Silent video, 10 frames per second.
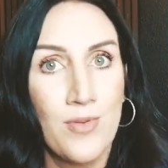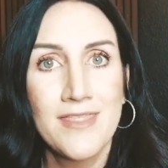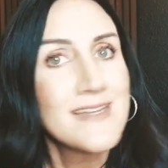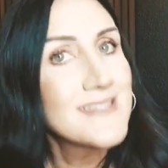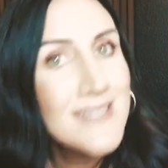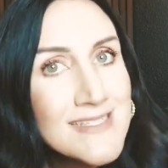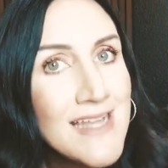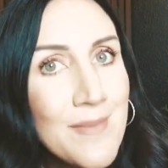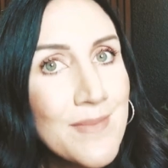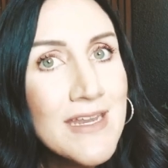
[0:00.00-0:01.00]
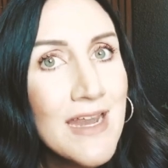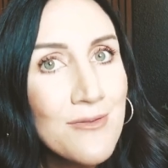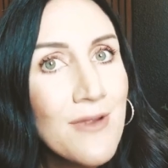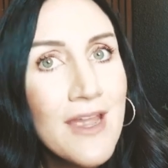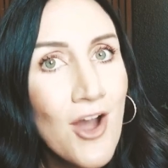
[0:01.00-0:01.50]
That does not mean I
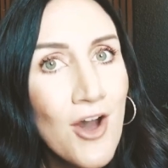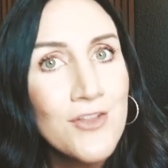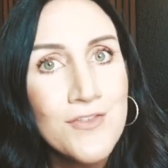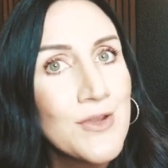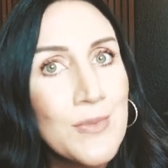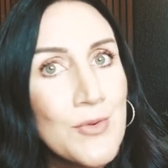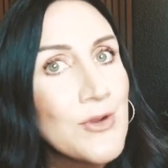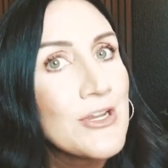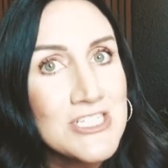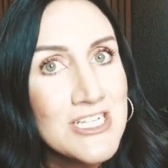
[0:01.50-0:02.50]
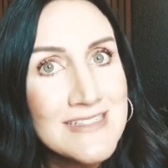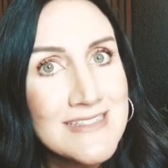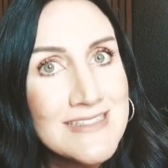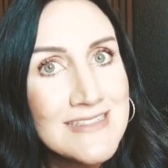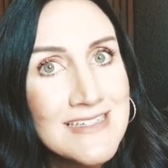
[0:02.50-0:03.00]
write all of their mortgages,
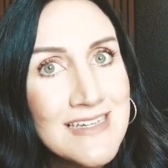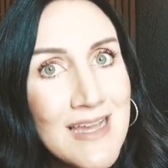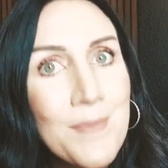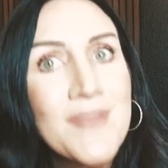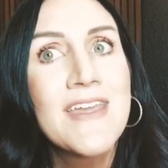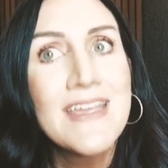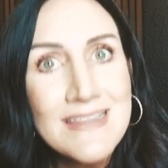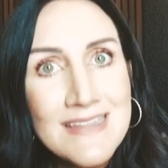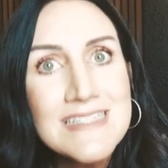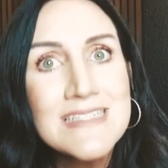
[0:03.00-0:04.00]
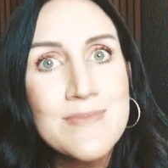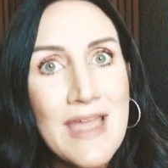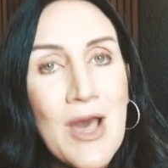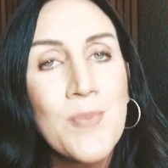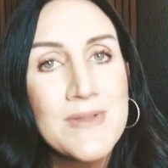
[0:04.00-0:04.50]
but they enlist my
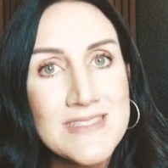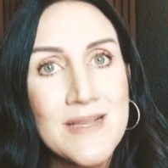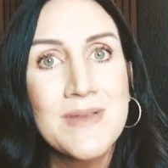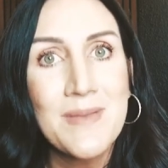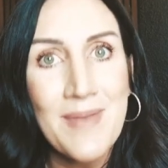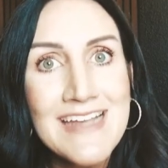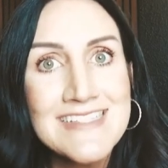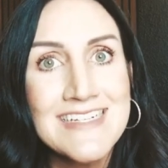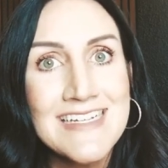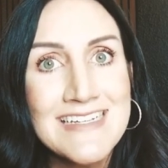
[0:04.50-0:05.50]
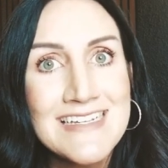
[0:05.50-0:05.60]
help in some capacity.